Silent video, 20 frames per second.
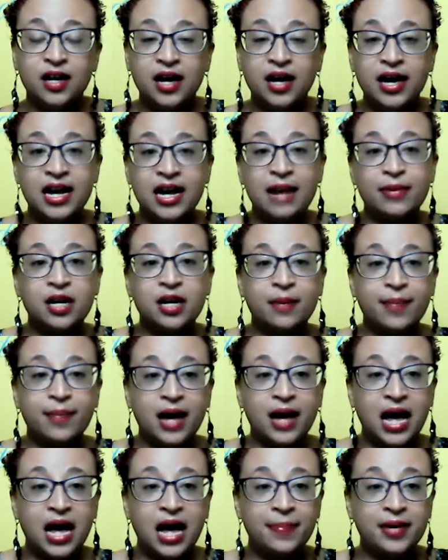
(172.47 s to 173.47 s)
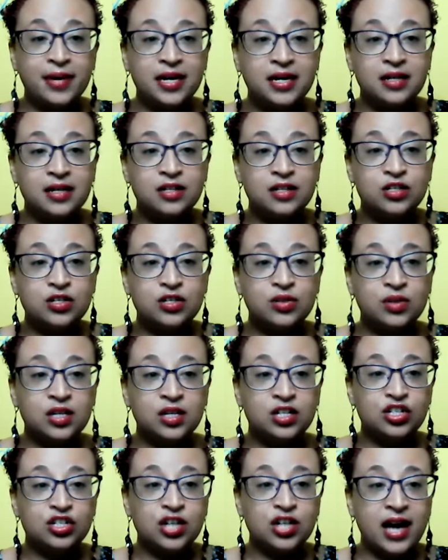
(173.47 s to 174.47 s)
And I'm gonna pop into
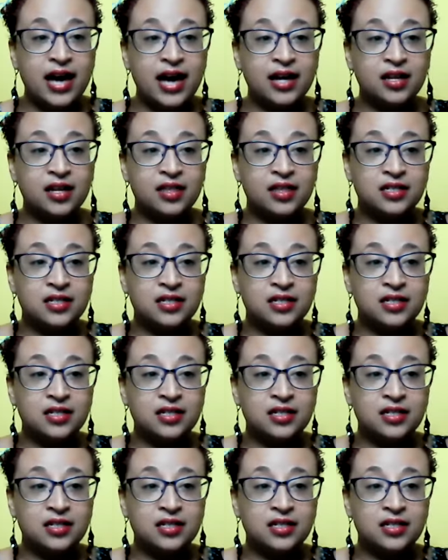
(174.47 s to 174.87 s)
the chat